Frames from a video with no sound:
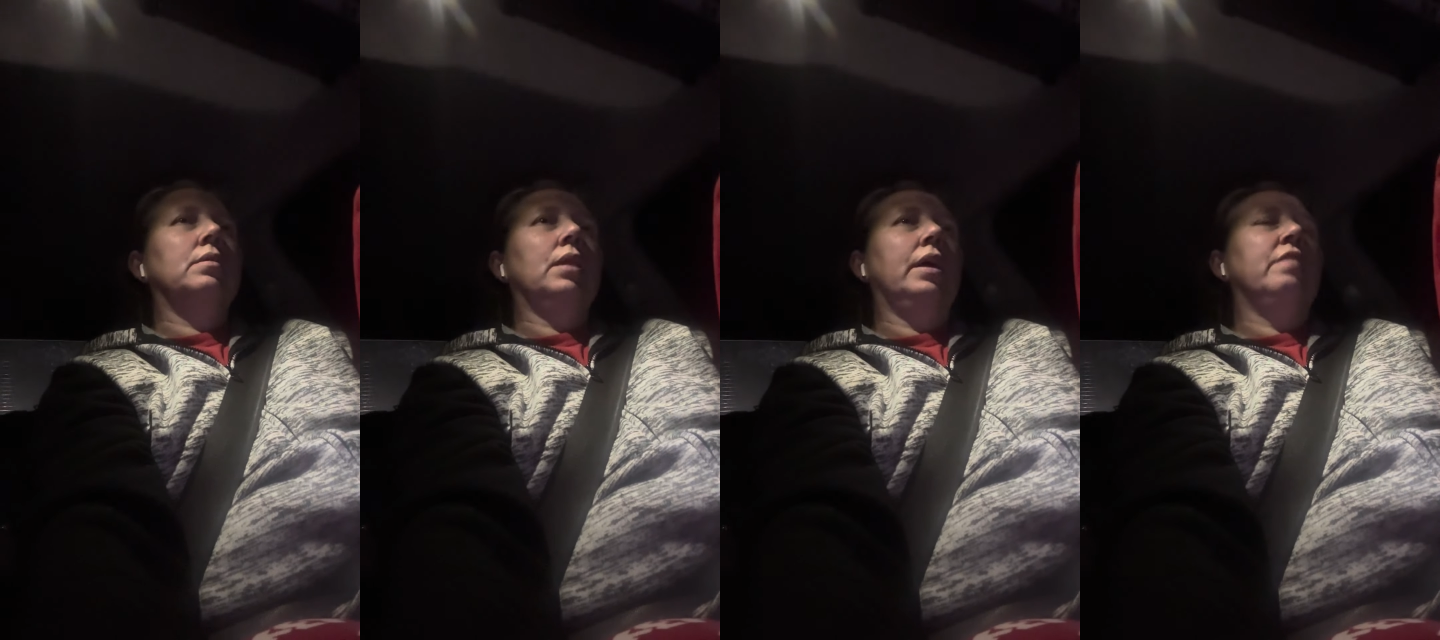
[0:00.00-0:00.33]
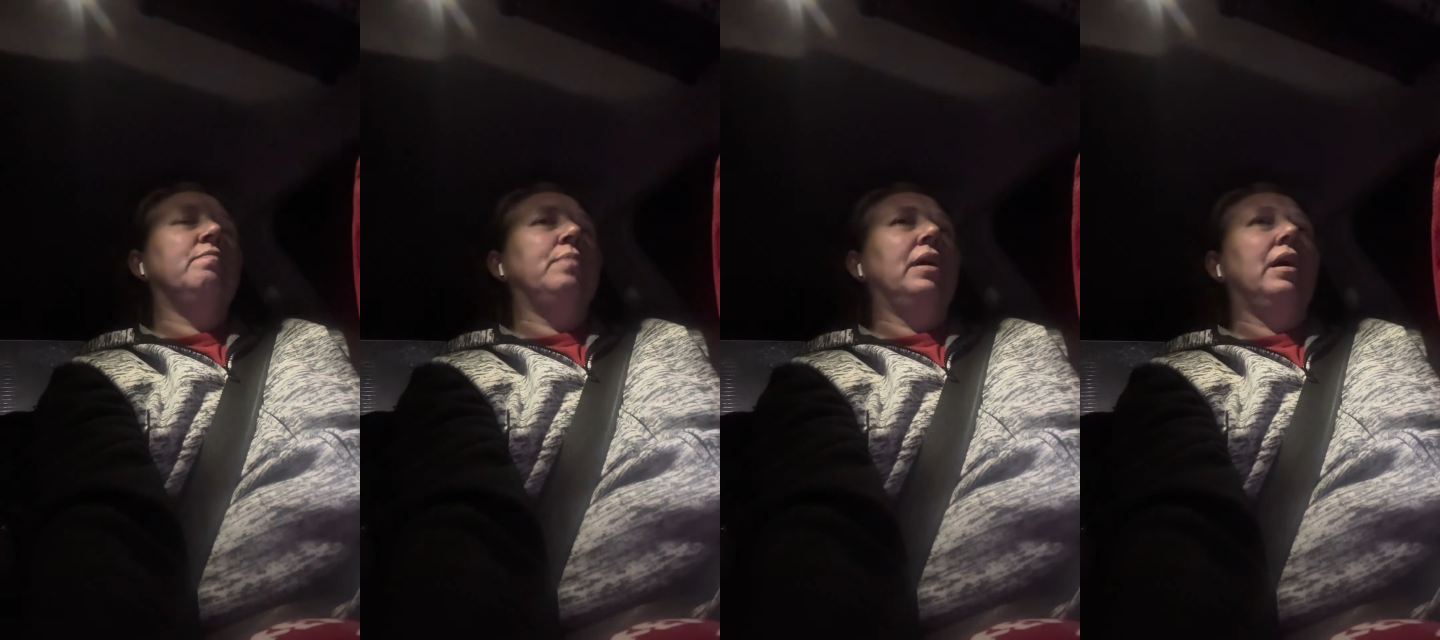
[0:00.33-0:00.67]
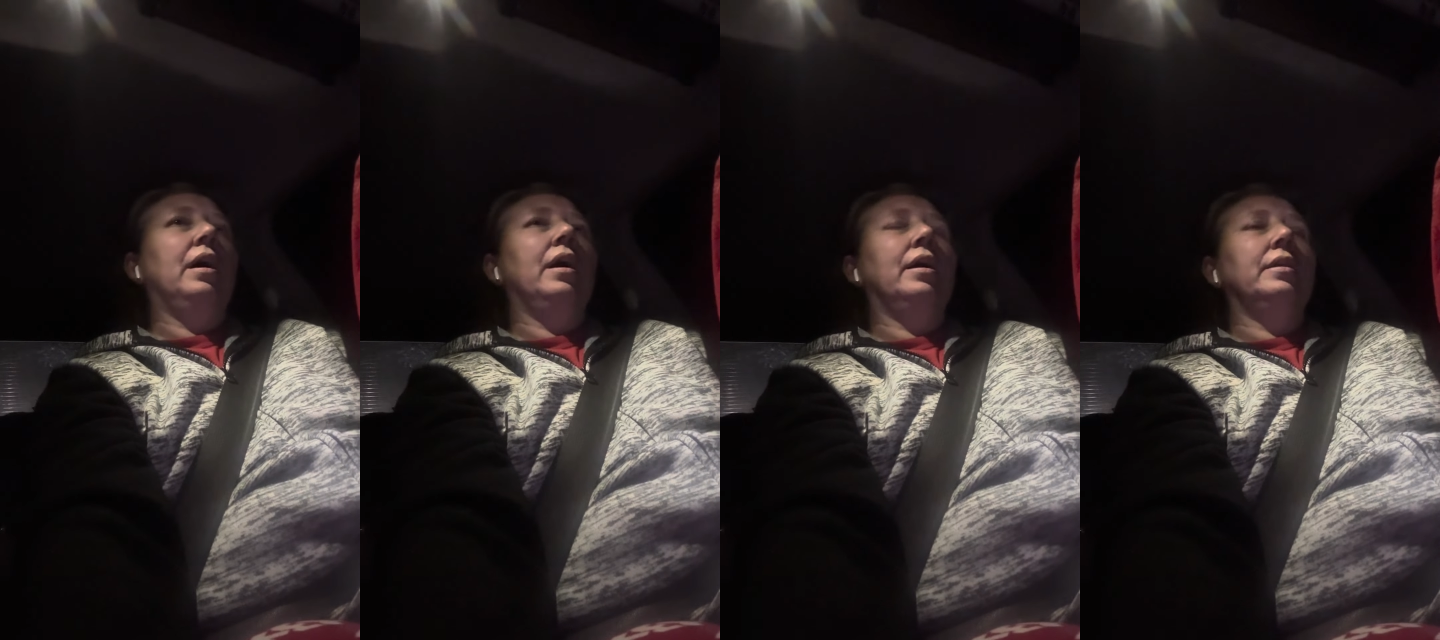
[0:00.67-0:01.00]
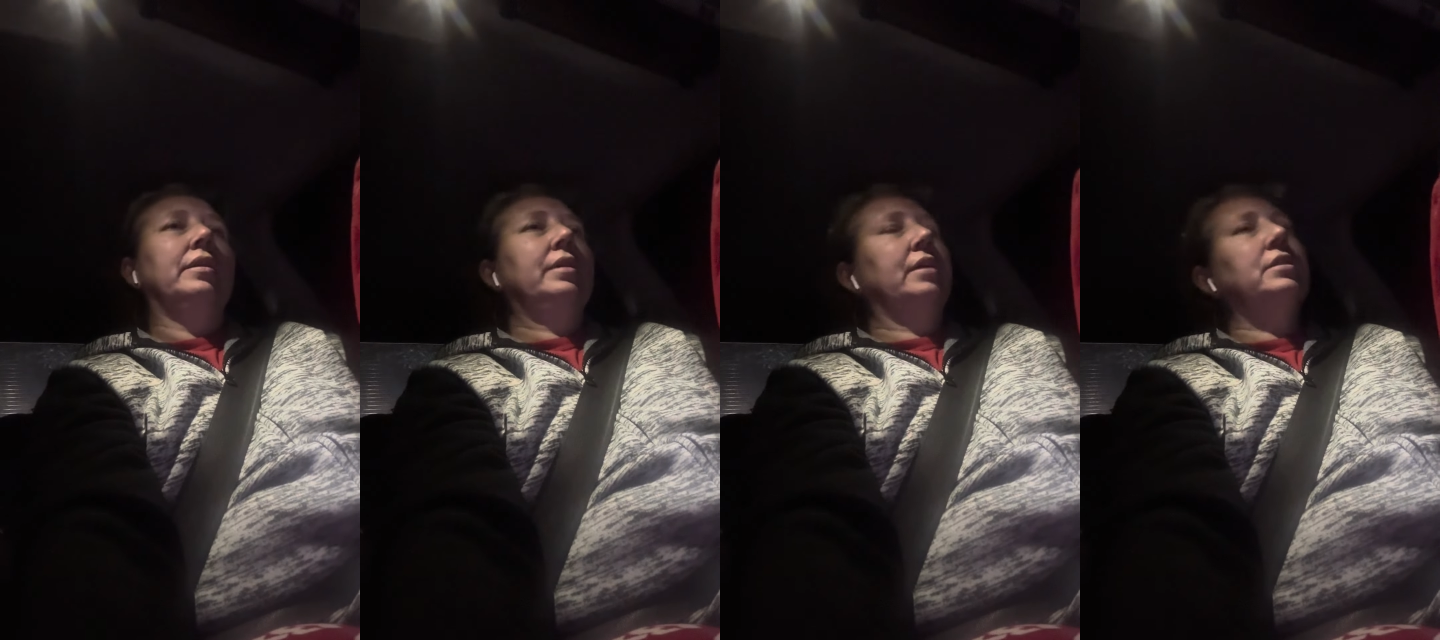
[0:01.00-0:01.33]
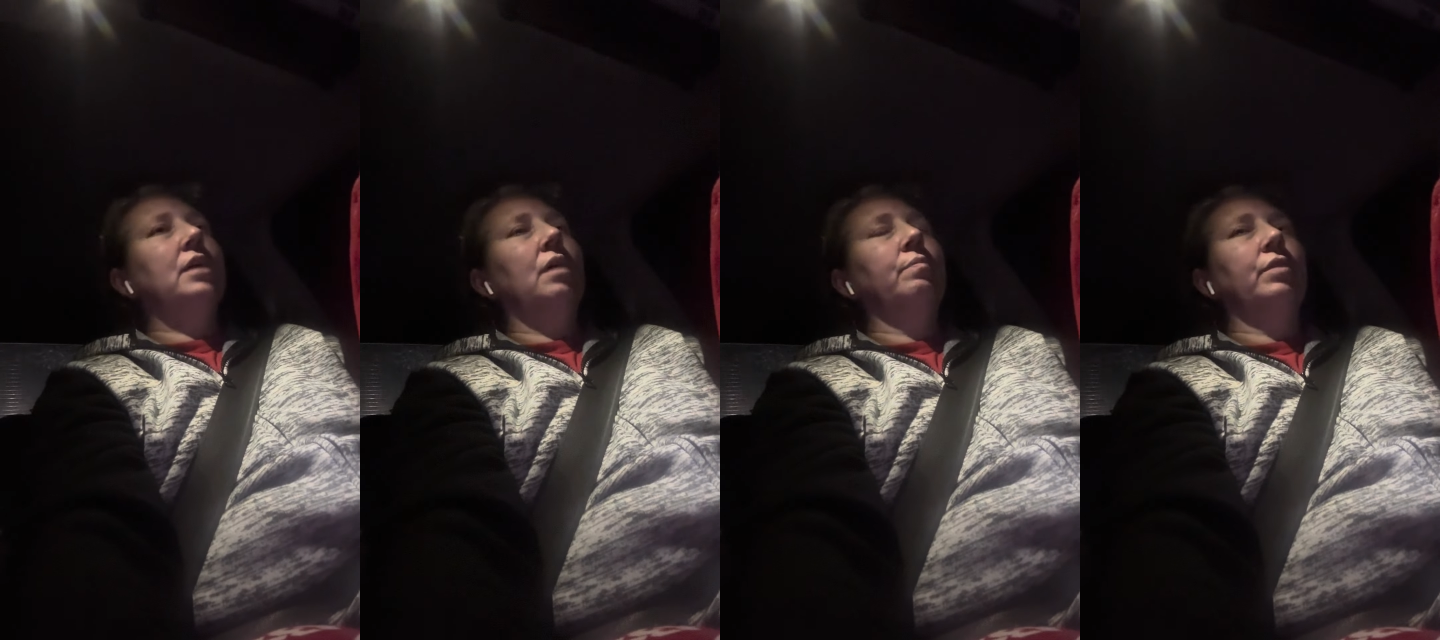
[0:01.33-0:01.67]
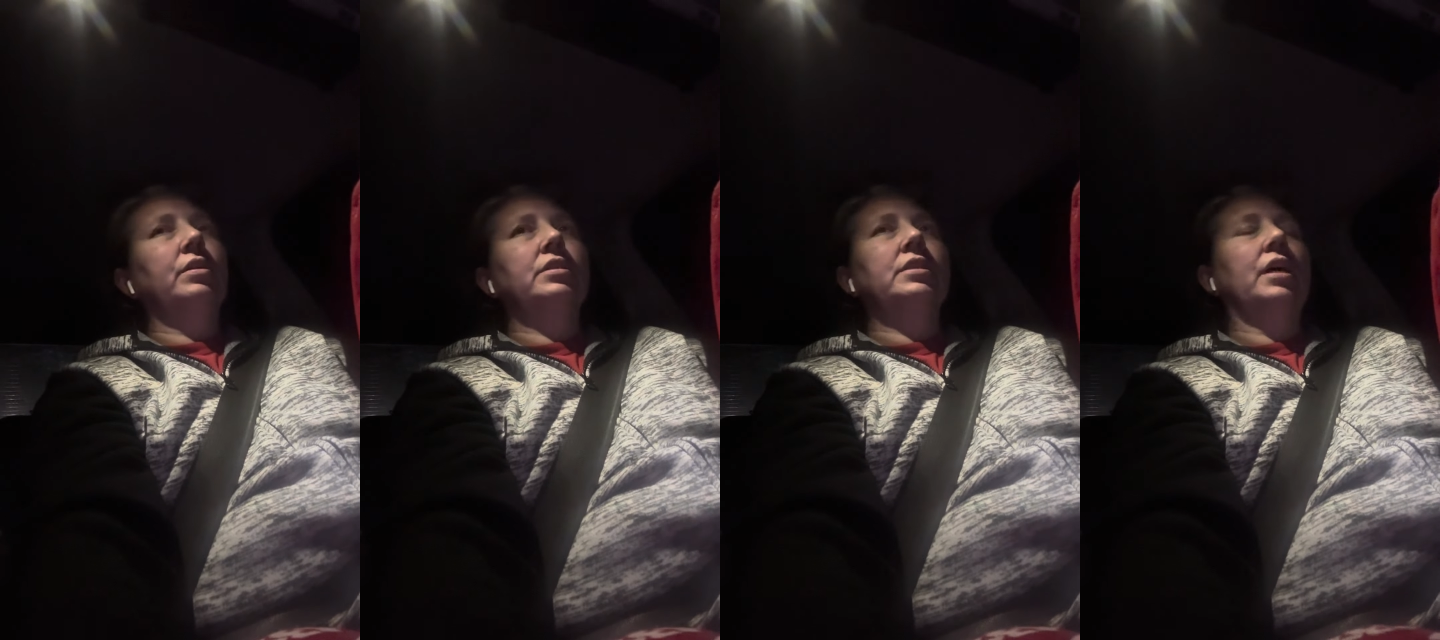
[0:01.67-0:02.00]
left behind, and that's how I'm
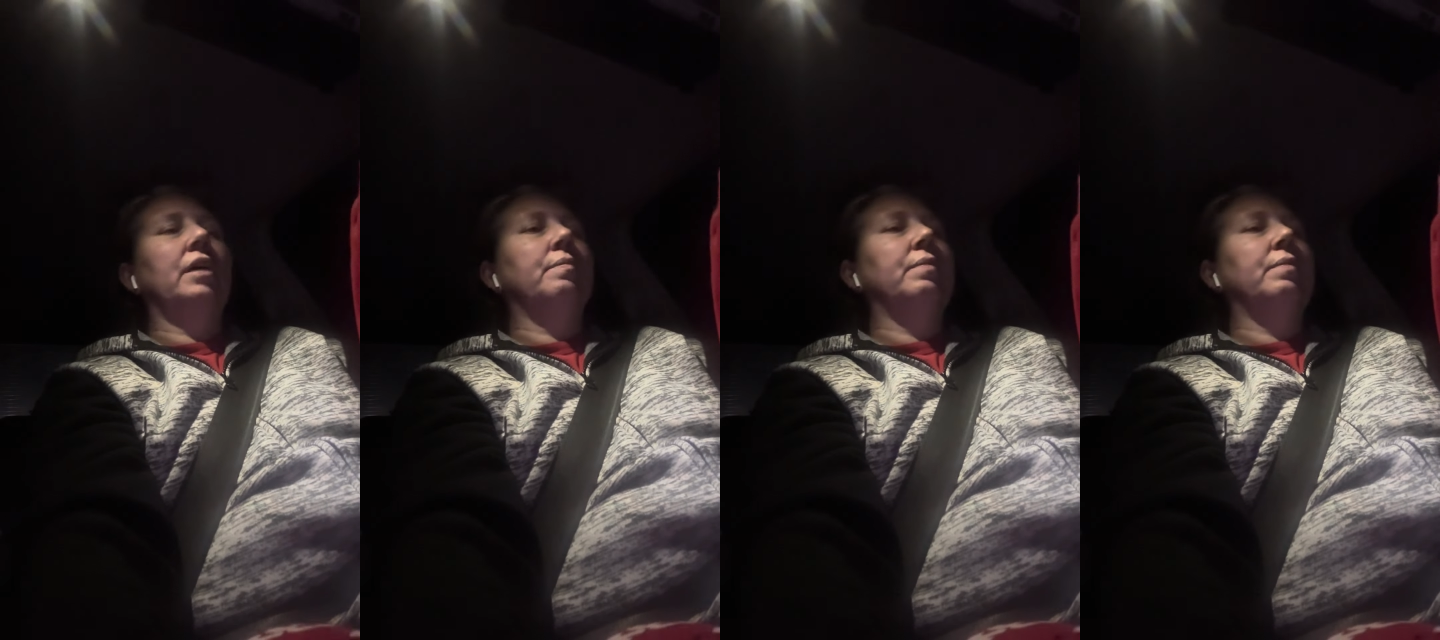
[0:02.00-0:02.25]
going to say it